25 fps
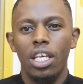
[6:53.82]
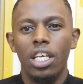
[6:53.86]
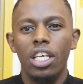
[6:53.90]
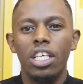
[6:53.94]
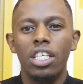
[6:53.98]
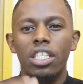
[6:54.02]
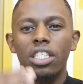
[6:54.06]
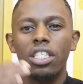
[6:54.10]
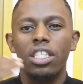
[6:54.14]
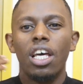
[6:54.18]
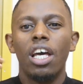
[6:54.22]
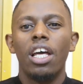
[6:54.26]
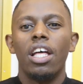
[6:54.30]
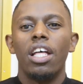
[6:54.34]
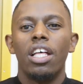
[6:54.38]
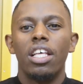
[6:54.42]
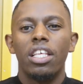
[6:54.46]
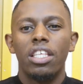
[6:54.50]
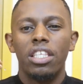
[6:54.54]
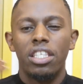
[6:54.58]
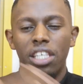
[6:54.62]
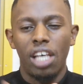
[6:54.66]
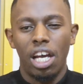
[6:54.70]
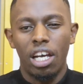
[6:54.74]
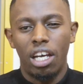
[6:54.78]
is
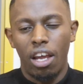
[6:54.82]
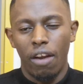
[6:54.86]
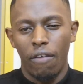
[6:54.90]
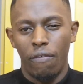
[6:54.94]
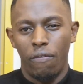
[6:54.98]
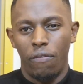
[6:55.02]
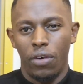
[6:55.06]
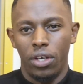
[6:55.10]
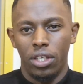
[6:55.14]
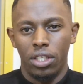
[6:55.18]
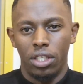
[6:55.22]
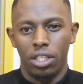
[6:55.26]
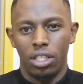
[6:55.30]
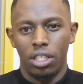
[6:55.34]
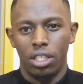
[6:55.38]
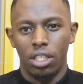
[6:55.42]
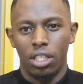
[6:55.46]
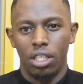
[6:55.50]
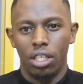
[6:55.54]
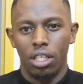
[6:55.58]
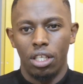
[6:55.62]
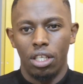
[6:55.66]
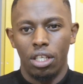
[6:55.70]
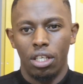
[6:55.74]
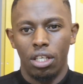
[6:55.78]

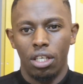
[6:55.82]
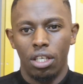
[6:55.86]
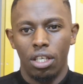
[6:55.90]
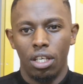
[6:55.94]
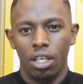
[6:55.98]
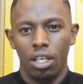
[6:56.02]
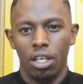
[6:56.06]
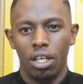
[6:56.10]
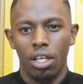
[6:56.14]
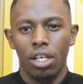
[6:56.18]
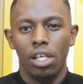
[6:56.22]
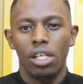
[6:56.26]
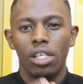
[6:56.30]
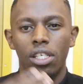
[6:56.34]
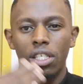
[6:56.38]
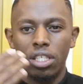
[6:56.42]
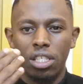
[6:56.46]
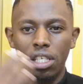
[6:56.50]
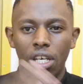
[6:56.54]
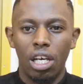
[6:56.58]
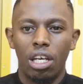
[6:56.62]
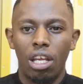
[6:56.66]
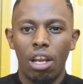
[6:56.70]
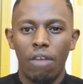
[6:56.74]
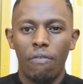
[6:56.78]
sacrifice.
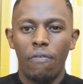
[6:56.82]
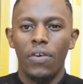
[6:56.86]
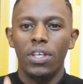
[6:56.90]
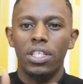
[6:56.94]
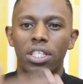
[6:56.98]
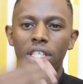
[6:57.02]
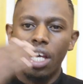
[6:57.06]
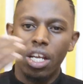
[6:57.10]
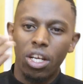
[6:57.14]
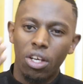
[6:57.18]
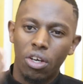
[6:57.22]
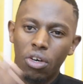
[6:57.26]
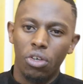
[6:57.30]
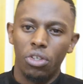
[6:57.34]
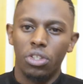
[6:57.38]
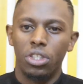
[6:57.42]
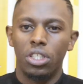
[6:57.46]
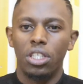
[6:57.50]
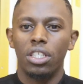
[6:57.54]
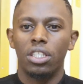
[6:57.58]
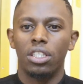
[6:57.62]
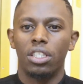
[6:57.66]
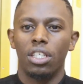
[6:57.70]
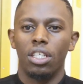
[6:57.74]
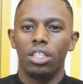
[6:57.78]
Sacrifice and
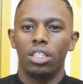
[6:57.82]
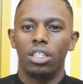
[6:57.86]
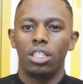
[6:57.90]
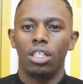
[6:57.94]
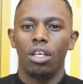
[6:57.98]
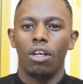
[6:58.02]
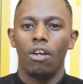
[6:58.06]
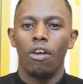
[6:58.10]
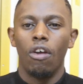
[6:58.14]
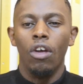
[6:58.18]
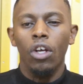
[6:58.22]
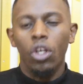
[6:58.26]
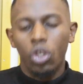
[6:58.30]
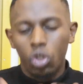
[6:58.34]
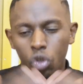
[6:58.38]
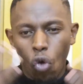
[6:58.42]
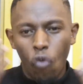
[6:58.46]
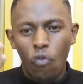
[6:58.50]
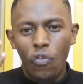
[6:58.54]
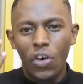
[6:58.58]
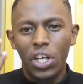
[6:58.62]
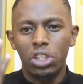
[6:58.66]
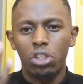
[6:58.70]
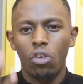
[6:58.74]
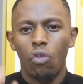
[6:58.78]
consistency. So
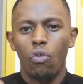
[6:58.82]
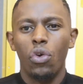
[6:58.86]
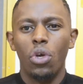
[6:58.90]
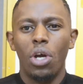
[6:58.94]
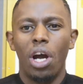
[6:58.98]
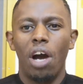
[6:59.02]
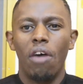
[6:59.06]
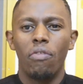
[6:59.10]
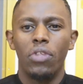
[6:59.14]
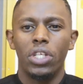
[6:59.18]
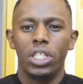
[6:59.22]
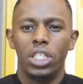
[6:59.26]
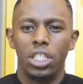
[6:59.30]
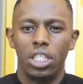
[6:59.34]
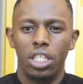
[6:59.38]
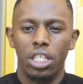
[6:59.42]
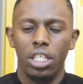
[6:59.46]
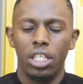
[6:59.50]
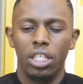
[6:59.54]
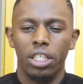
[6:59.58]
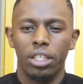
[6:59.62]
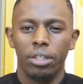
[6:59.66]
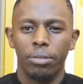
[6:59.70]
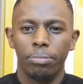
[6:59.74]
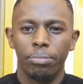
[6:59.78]
first of all, you have the
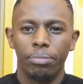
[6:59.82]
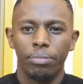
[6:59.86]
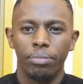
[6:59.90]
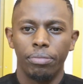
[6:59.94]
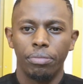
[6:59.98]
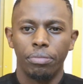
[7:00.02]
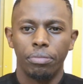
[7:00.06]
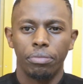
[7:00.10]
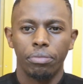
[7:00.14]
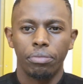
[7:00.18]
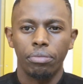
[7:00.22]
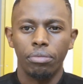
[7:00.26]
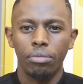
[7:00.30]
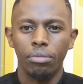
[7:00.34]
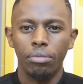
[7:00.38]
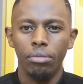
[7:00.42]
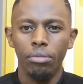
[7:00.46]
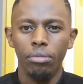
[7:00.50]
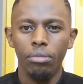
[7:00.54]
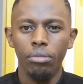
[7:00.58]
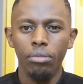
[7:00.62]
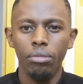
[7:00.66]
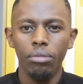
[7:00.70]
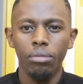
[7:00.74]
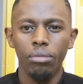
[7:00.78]
training.
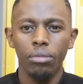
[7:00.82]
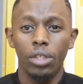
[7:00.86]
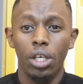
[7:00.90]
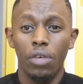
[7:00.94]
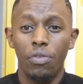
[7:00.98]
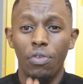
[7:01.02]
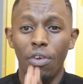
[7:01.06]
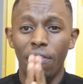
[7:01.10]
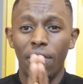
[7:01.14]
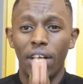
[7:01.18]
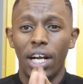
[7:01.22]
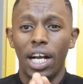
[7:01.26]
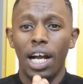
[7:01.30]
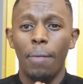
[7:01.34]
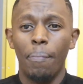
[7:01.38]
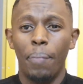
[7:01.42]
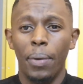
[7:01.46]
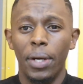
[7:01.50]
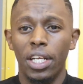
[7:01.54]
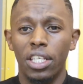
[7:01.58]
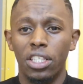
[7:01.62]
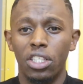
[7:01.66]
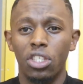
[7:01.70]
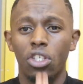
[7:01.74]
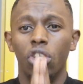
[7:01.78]
If you have a
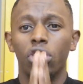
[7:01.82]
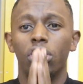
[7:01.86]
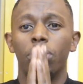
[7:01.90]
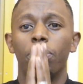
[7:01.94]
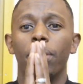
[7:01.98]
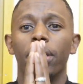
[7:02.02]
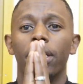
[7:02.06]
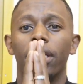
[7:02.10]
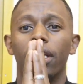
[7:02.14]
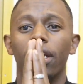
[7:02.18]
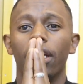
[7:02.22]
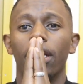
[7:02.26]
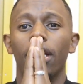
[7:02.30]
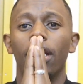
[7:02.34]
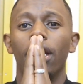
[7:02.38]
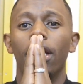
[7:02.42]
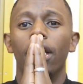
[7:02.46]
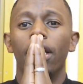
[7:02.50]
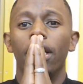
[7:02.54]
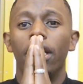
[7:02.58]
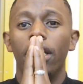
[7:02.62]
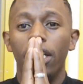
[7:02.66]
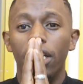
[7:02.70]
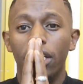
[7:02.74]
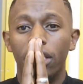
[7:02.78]
company is not making
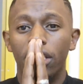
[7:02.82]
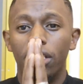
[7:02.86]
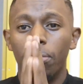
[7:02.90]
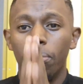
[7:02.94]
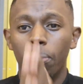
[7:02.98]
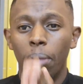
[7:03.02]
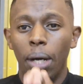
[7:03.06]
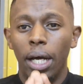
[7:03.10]
its